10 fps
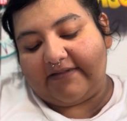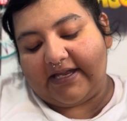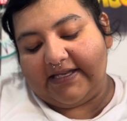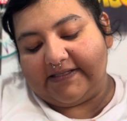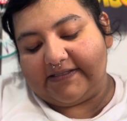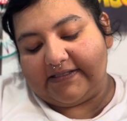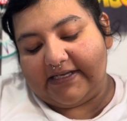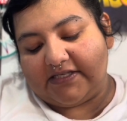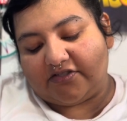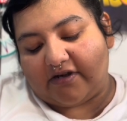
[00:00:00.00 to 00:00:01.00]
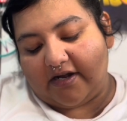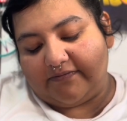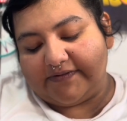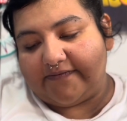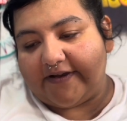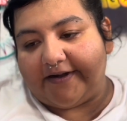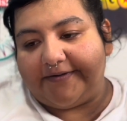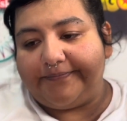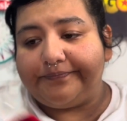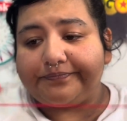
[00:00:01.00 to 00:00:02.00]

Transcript: that his trial was fair.